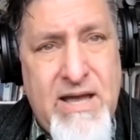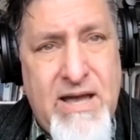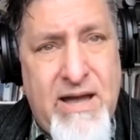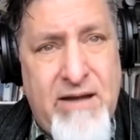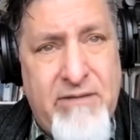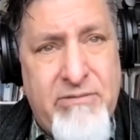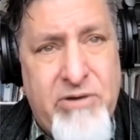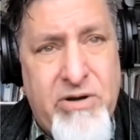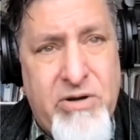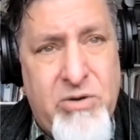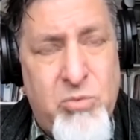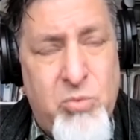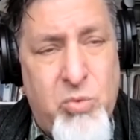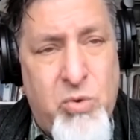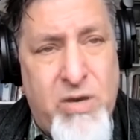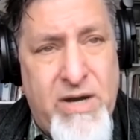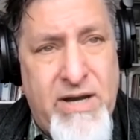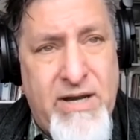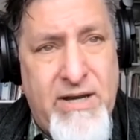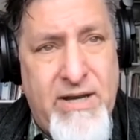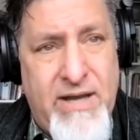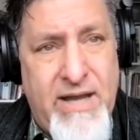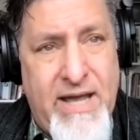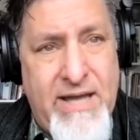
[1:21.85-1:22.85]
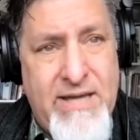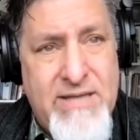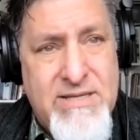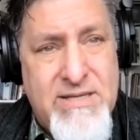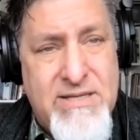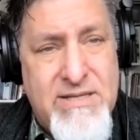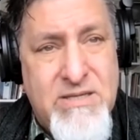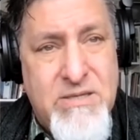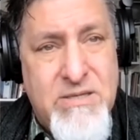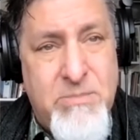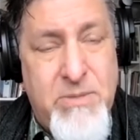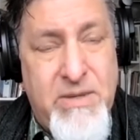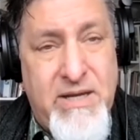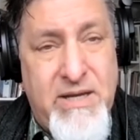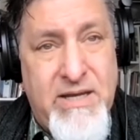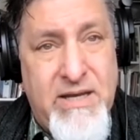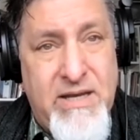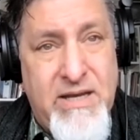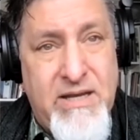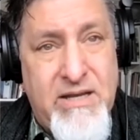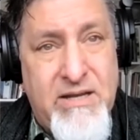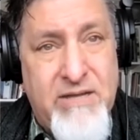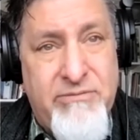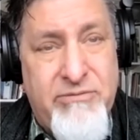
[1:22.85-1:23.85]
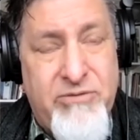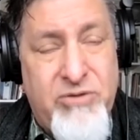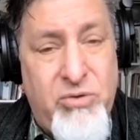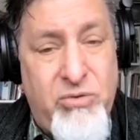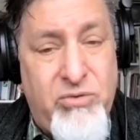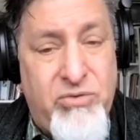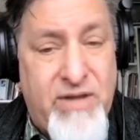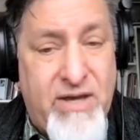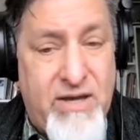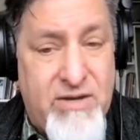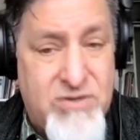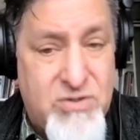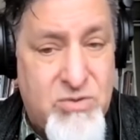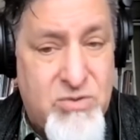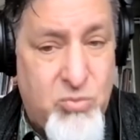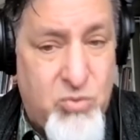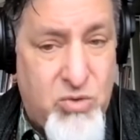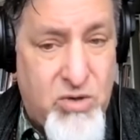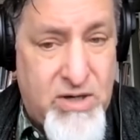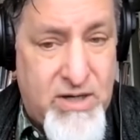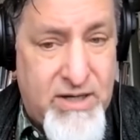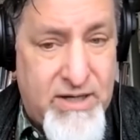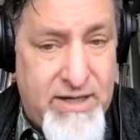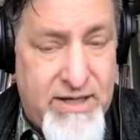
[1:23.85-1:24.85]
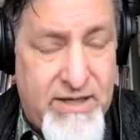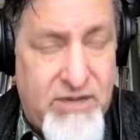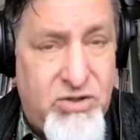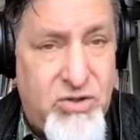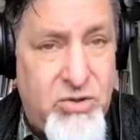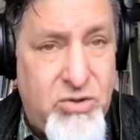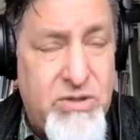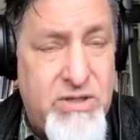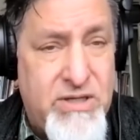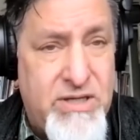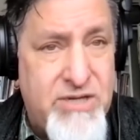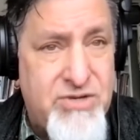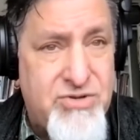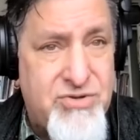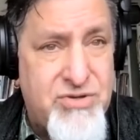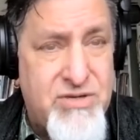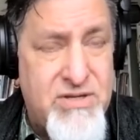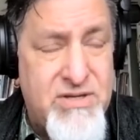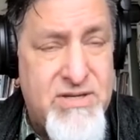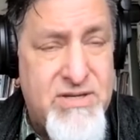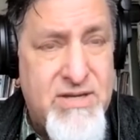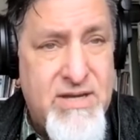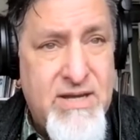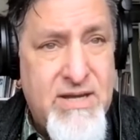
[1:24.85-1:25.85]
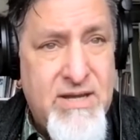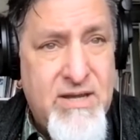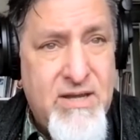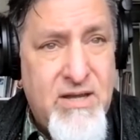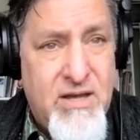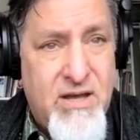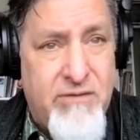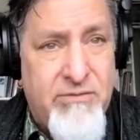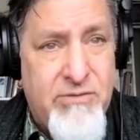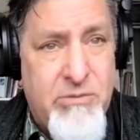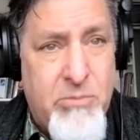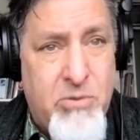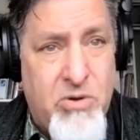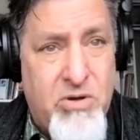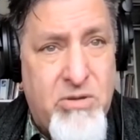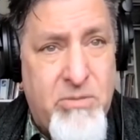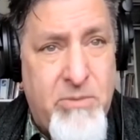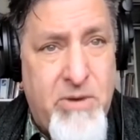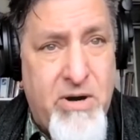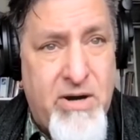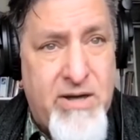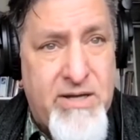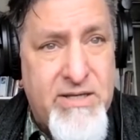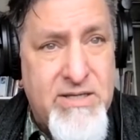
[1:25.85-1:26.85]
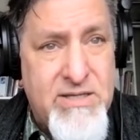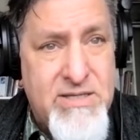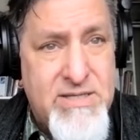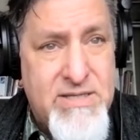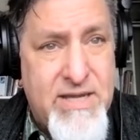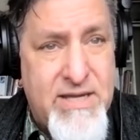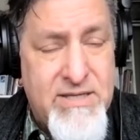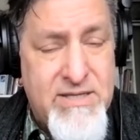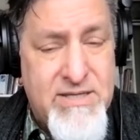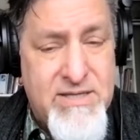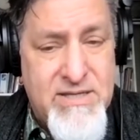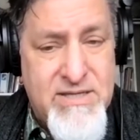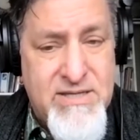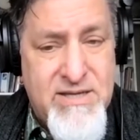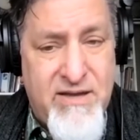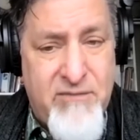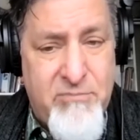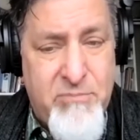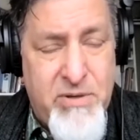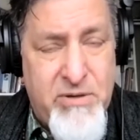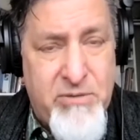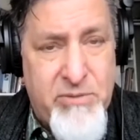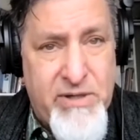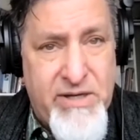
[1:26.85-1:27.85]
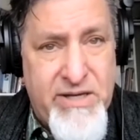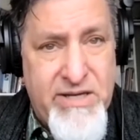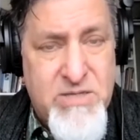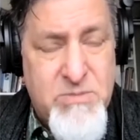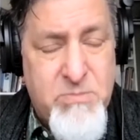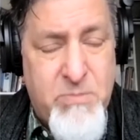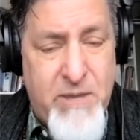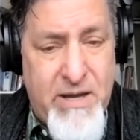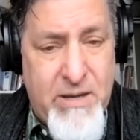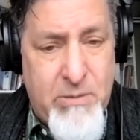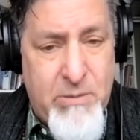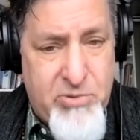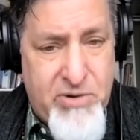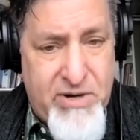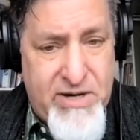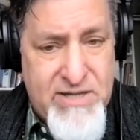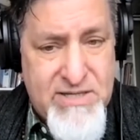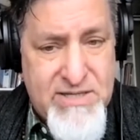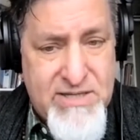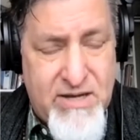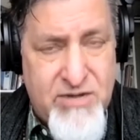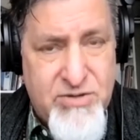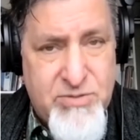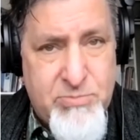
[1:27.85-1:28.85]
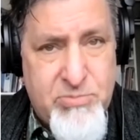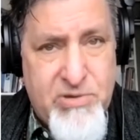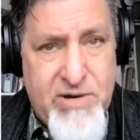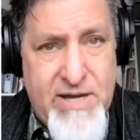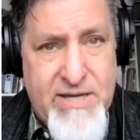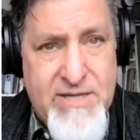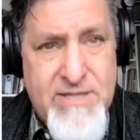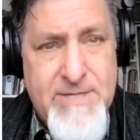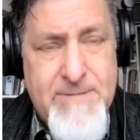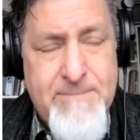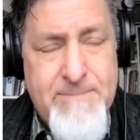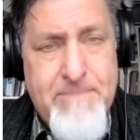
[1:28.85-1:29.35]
I've written one a day since the beginning of 2001, and two editions of the book American Sentences have been released by Prentice House Press.